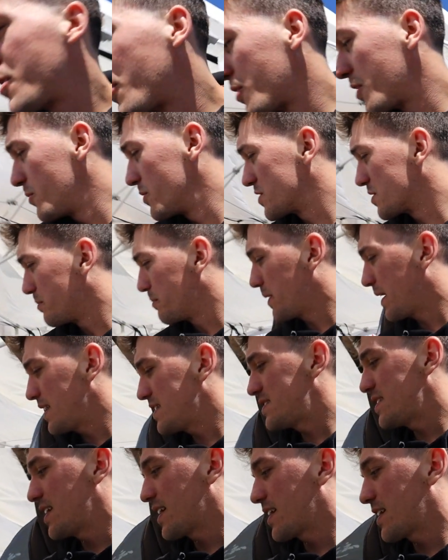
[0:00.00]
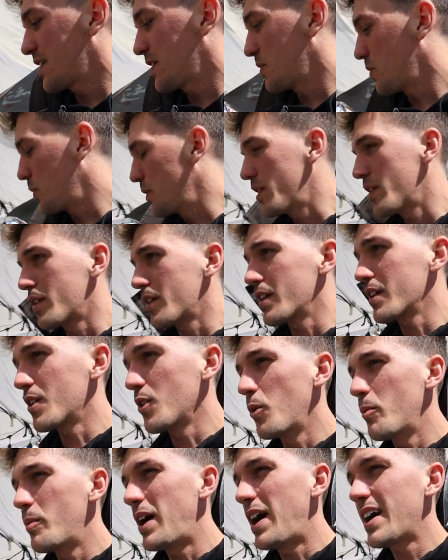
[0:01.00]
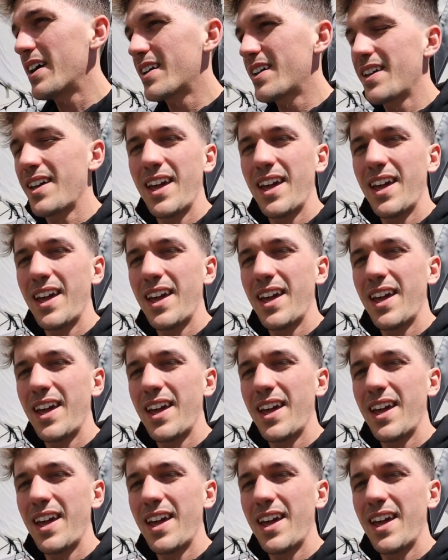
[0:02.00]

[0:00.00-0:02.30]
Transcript: Curry was amazing. We are gonna go back